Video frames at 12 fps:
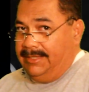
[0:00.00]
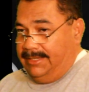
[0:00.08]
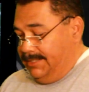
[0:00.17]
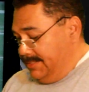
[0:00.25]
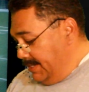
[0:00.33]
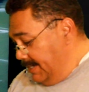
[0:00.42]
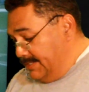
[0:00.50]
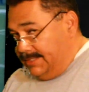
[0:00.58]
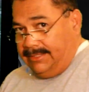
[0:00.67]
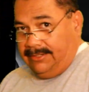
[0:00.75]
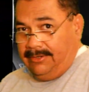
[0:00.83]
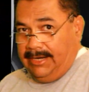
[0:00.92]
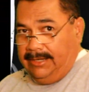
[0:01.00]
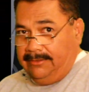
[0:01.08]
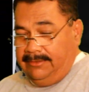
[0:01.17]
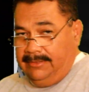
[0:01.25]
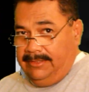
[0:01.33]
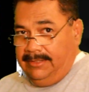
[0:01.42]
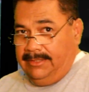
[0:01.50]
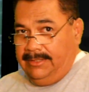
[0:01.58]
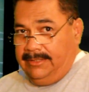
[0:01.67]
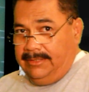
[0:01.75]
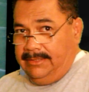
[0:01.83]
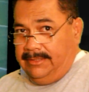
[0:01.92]
He's tasting the ground.
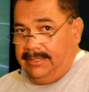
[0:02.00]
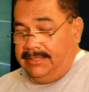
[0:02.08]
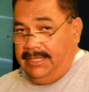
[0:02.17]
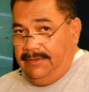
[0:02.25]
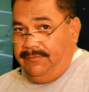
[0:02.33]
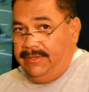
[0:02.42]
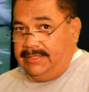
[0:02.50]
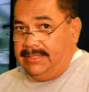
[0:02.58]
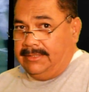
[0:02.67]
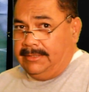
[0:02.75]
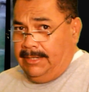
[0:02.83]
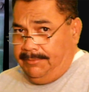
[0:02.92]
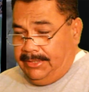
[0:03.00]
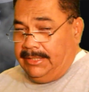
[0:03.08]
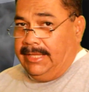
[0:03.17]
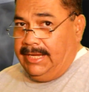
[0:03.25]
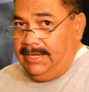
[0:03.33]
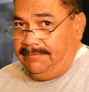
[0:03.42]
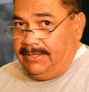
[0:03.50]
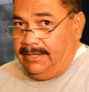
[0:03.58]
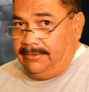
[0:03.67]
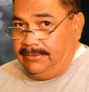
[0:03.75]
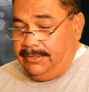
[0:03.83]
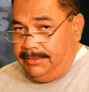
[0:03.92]
The defense is coming alive
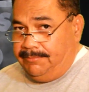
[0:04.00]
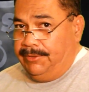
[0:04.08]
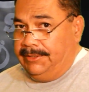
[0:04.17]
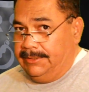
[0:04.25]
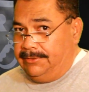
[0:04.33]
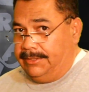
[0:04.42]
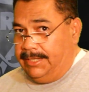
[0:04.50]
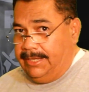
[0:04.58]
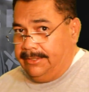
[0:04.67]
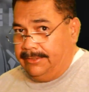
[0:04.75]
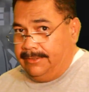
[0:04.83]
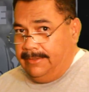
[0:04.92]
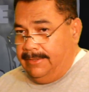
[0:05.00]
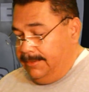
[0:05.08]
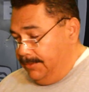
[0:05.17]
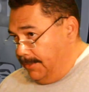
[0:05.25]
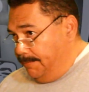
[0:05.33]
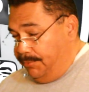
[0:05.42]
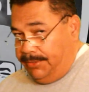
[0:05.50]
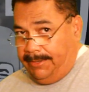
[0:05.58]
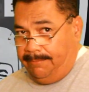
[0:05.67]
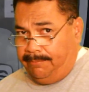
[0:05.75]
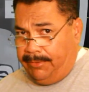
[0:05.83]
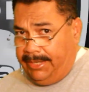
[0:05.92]
now. They're putting it together. They're
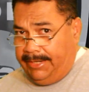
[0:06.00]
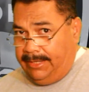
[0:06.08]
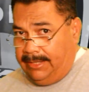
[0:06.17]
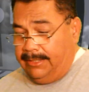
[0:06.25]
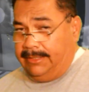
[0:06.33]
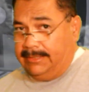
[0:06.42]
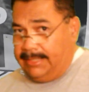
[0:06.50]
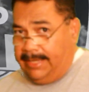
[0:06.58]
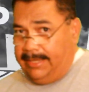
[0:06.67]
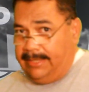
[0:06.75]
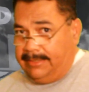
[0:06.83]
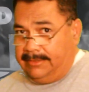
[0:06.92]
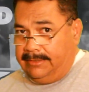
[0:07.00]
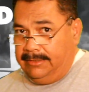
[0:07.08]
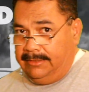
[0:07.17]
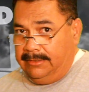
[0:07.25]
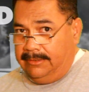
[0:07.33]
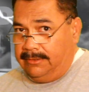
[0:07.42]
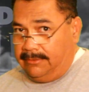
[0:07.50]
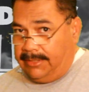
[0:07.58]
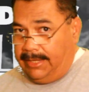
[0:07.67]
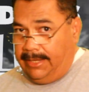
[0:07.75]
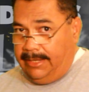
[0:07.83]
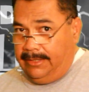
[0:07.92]
putting Brady on his ass.
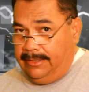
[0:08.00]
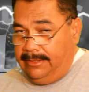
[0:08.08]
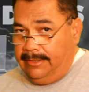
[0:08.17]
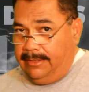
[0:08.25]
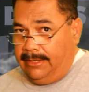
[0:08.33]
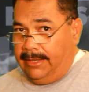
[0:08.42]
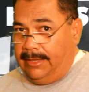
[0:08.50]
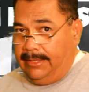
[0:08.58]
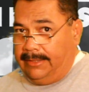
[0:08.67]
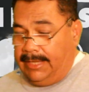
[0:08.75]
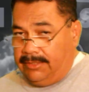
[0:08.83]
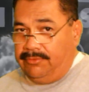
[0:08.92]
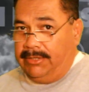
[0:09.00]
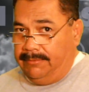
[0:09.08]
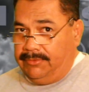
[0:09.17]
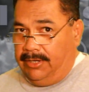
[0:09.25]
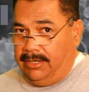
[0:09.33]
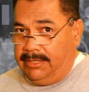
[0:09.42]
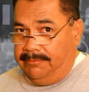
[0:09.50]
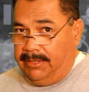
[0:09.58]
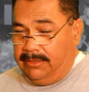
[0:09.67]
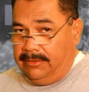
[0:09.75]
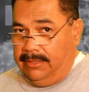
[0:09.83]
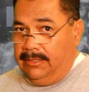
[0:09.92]
Okay? And that's what I'm talking
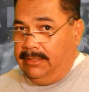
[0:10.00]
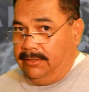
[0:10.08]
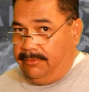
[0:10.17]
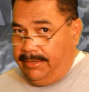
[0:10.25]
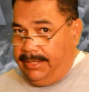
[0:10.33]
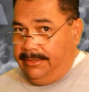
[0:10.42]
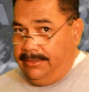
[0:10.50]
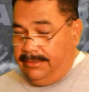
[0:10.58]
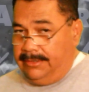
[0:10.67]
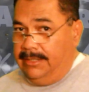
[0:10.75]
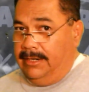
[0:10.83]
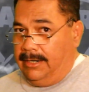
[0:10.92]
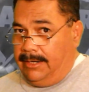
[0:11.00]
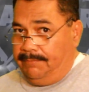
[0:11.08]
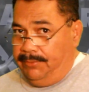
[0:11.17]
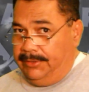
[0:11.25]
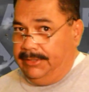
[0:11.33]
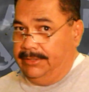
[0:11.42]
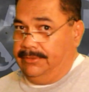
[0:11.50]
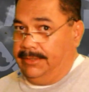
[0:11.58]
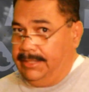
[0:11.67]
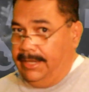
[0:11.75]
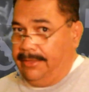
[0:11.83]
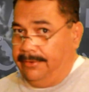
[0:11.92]
about. The Raiders are putting it
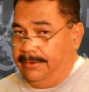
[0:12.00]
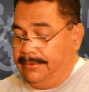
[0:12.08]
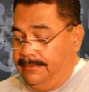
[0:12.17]
together.